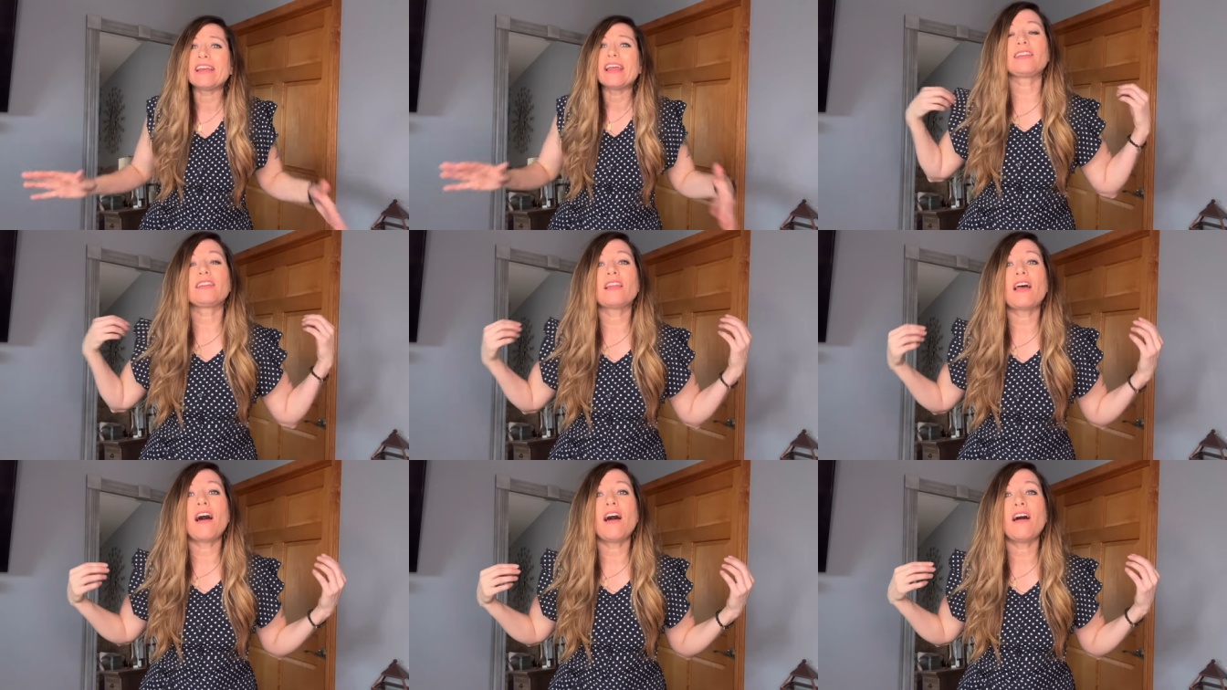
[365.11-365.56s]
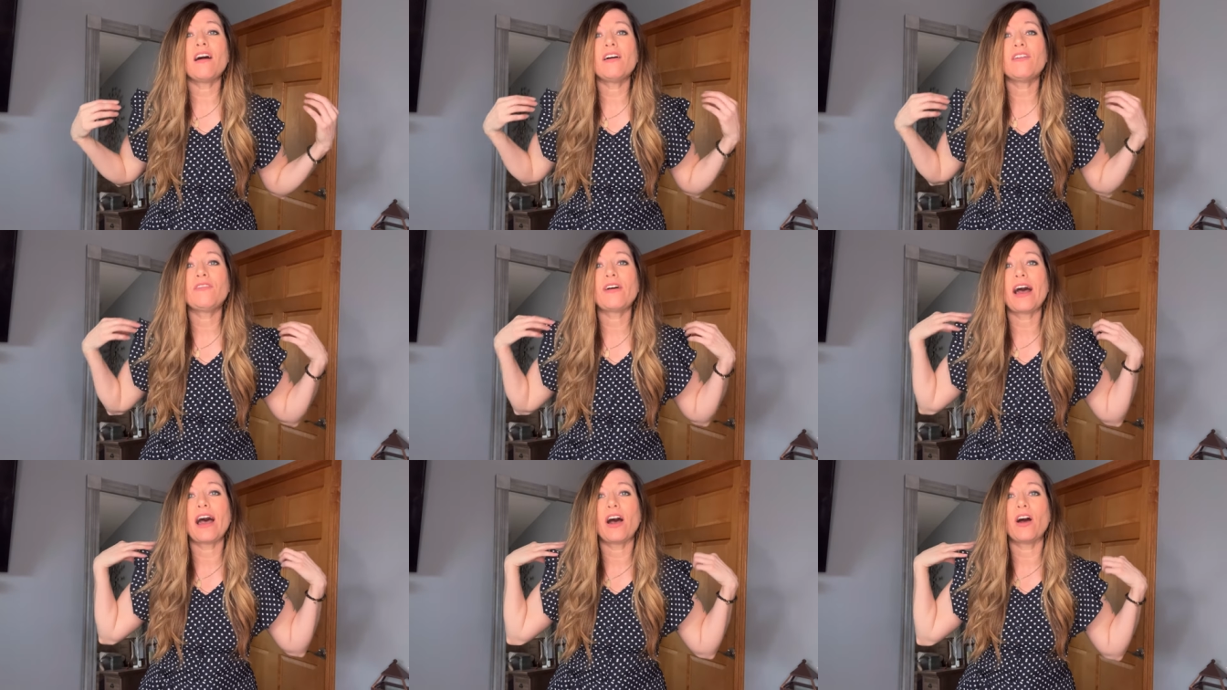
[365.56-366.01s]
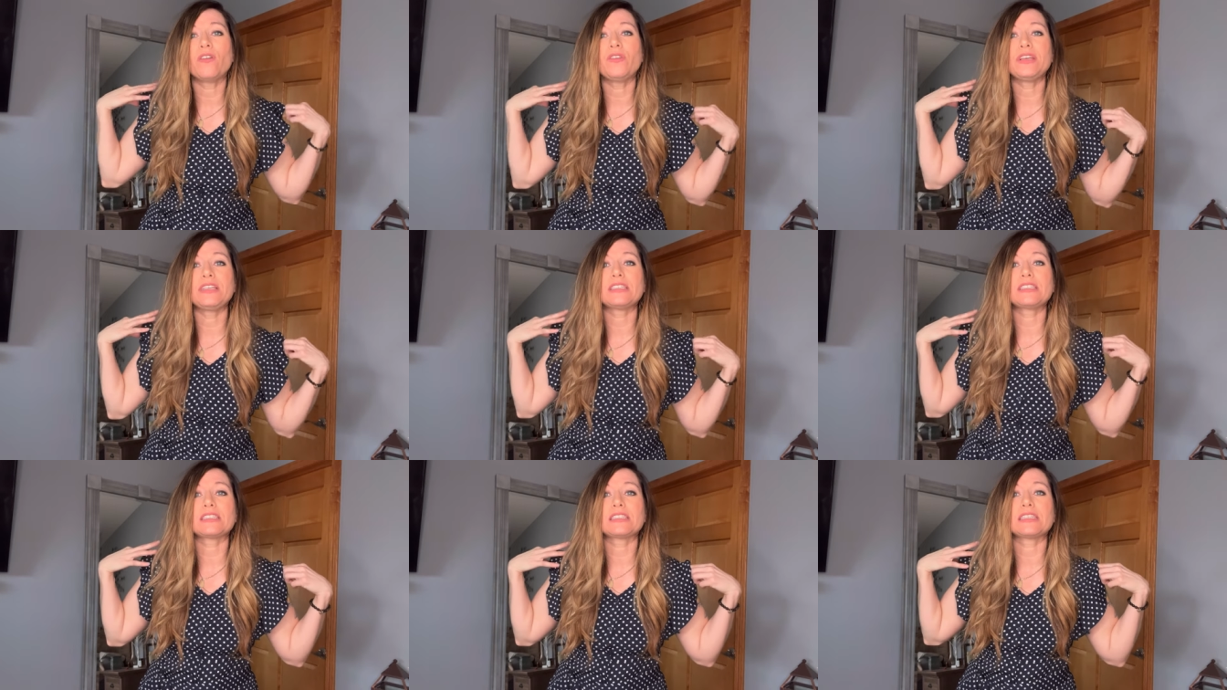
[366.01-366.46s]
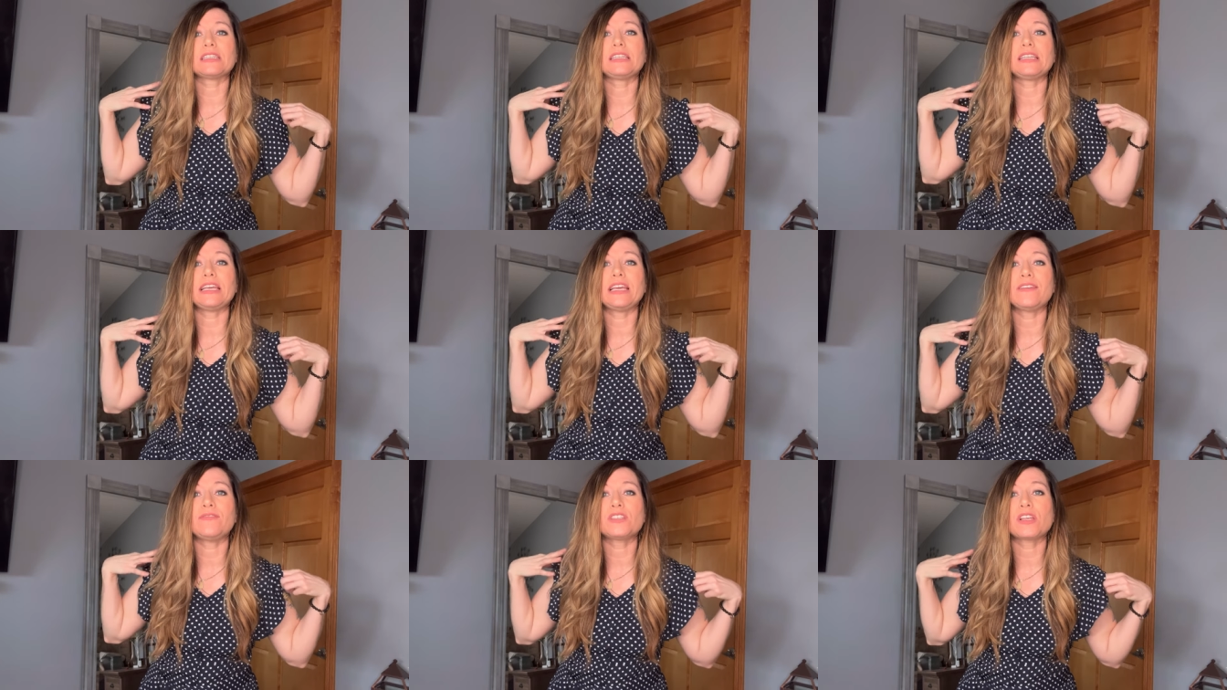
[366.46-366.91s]
I love how these
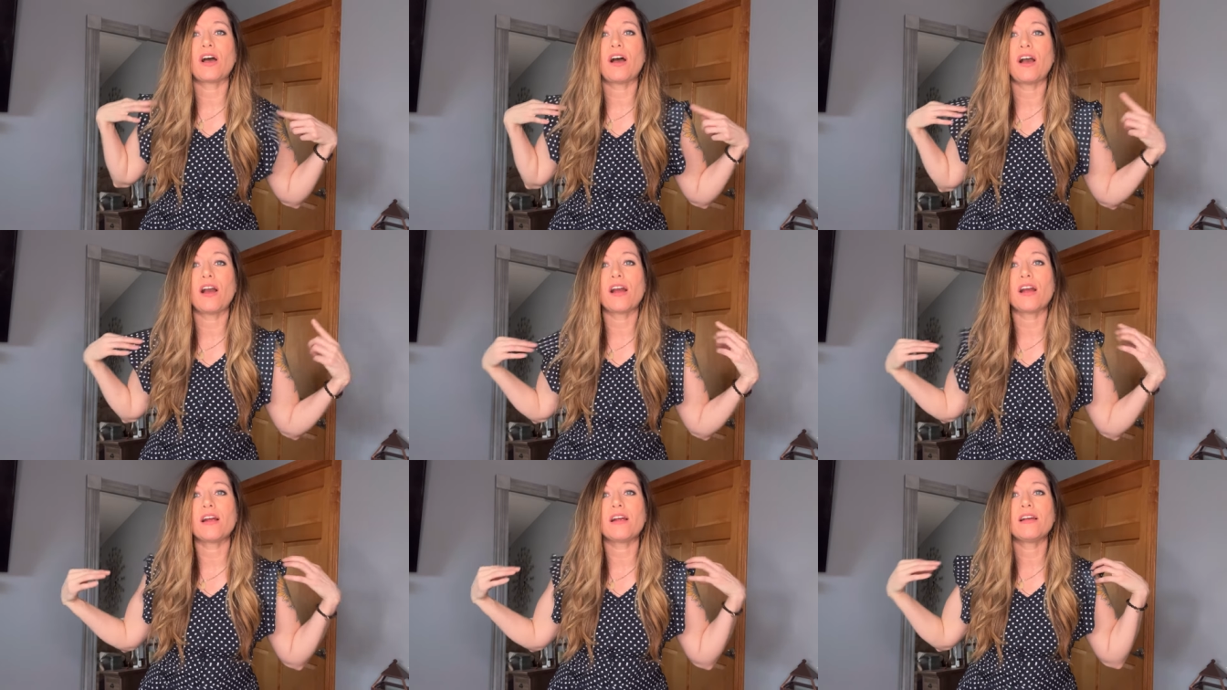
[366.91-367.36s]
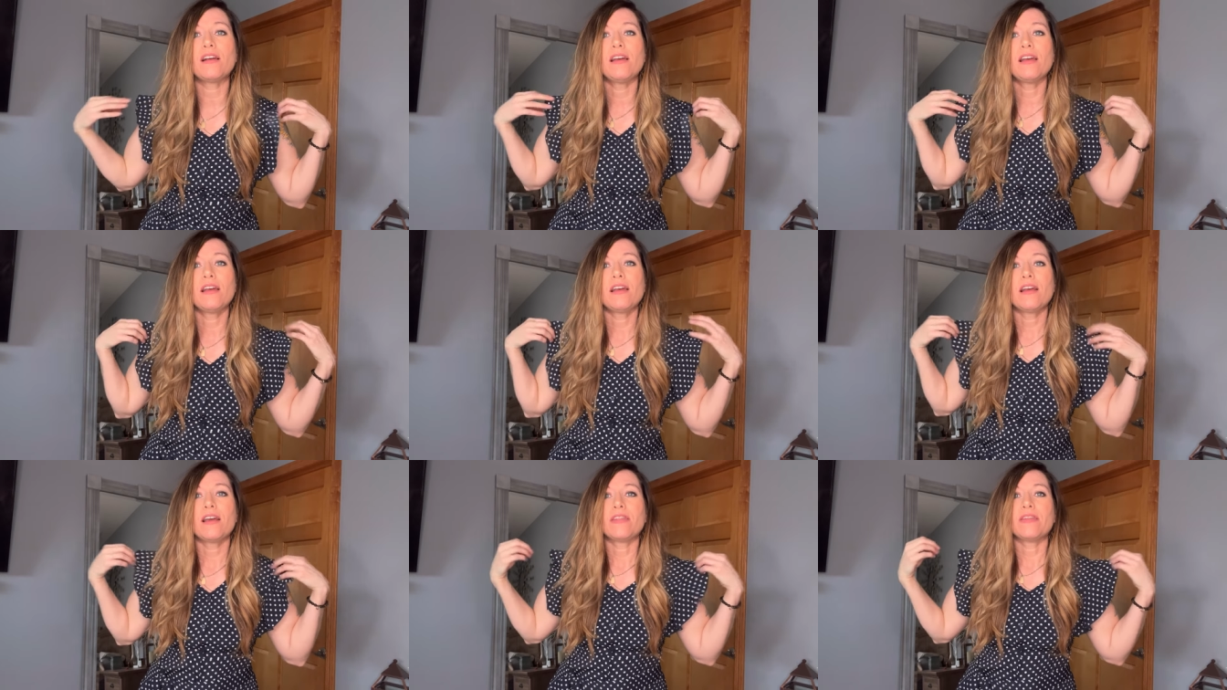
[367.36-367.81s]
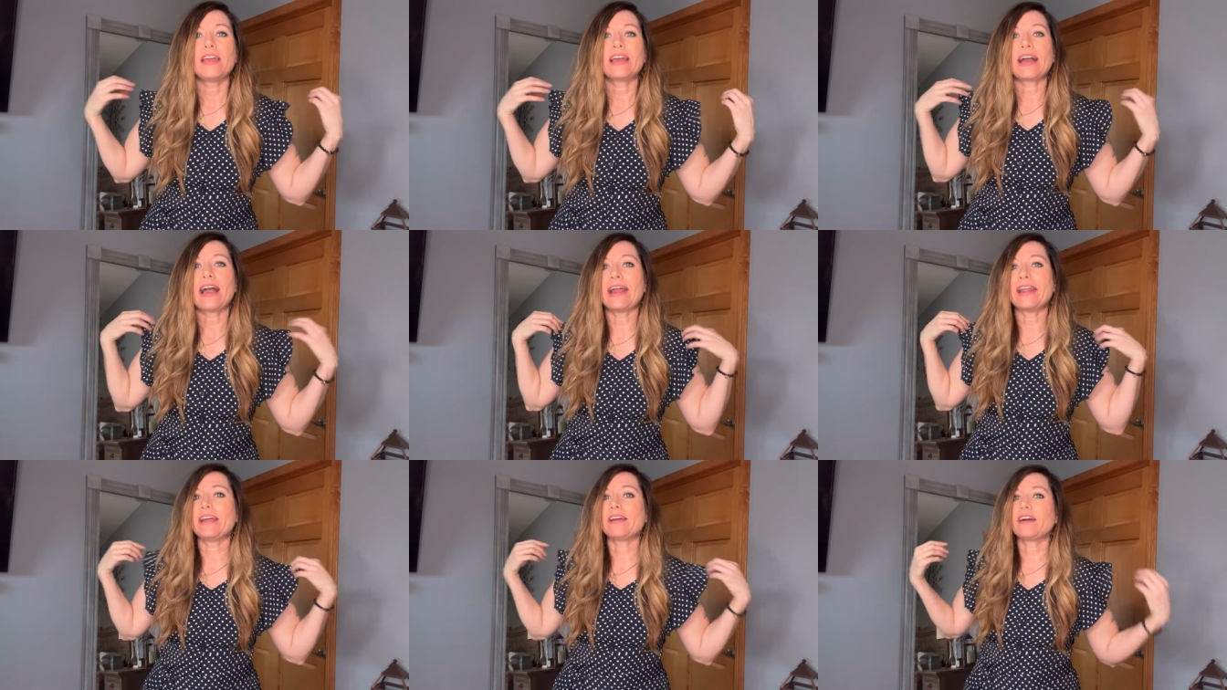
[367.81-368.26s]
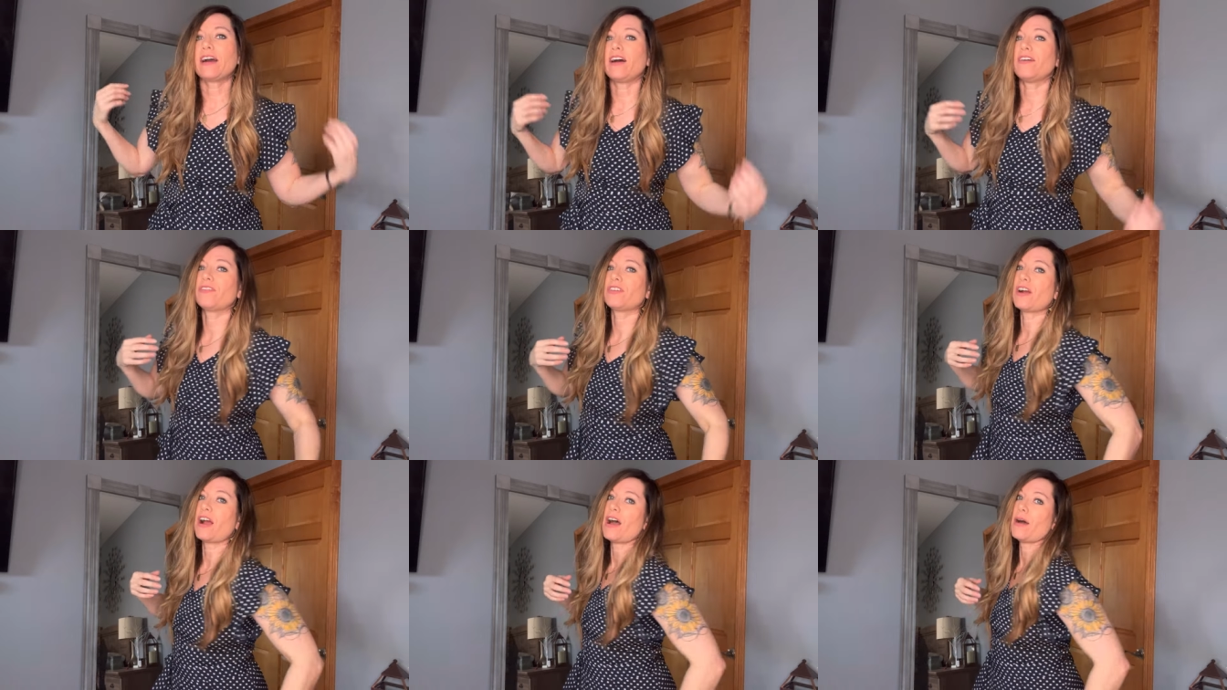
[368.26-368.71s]
sleeves are. They kind of
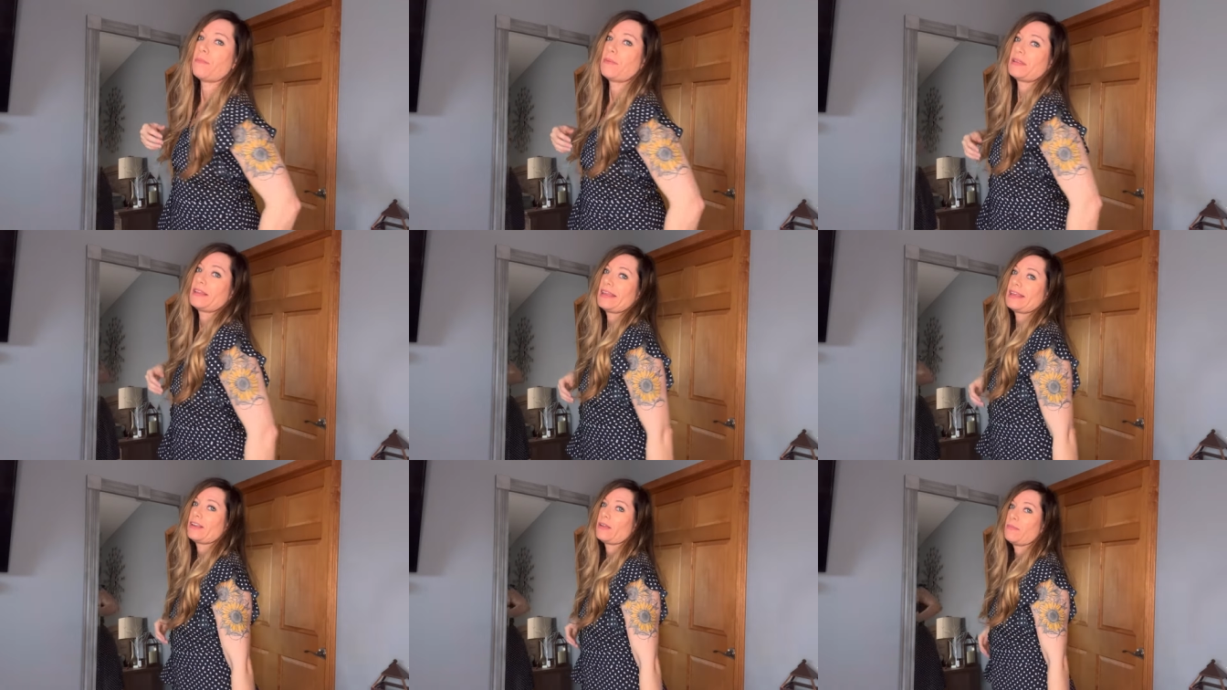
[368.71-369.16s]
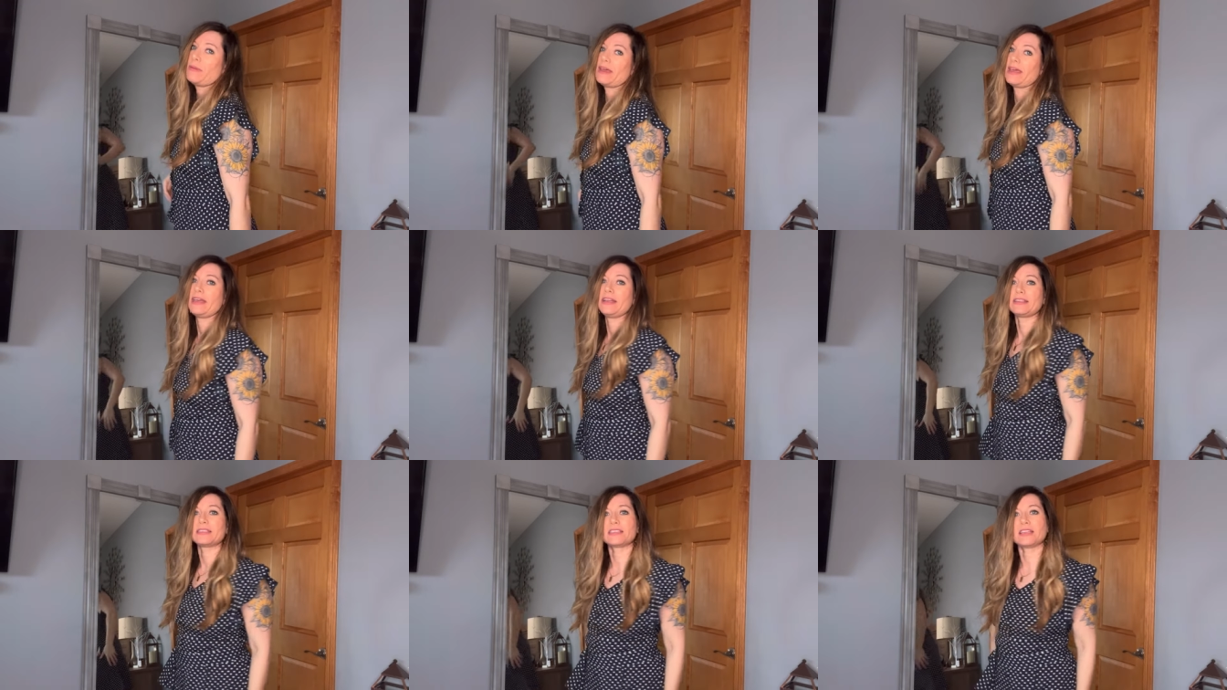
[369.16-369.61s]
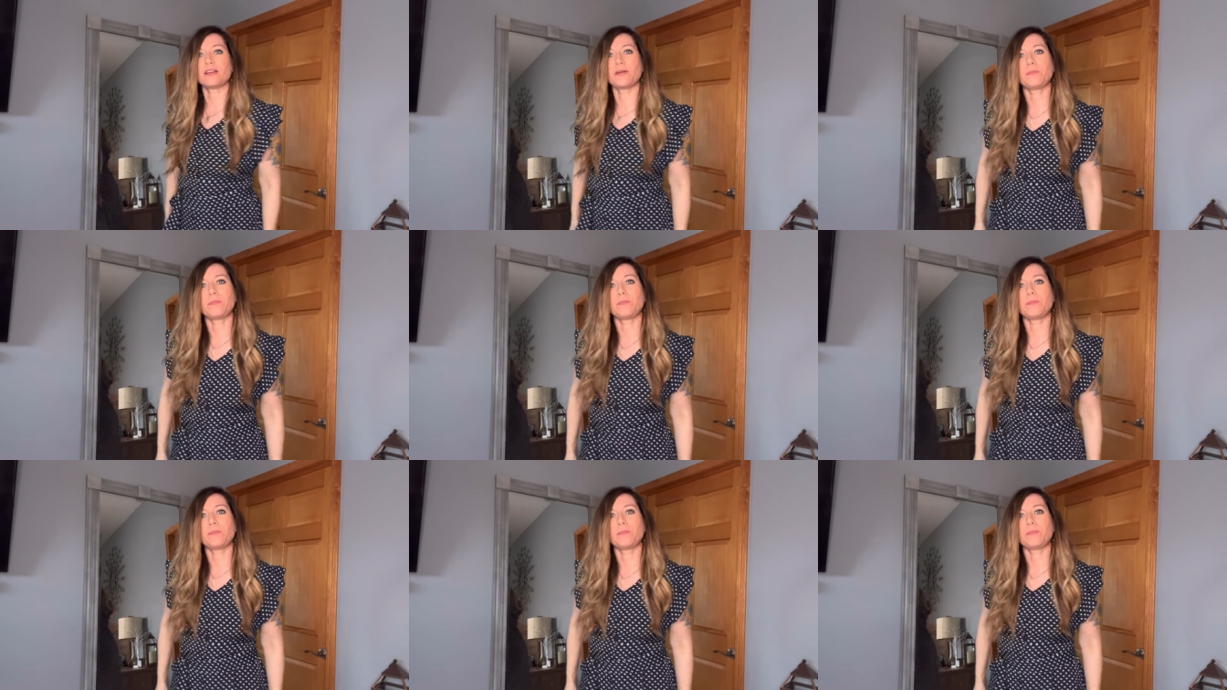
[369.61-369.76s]
cover up a little bit.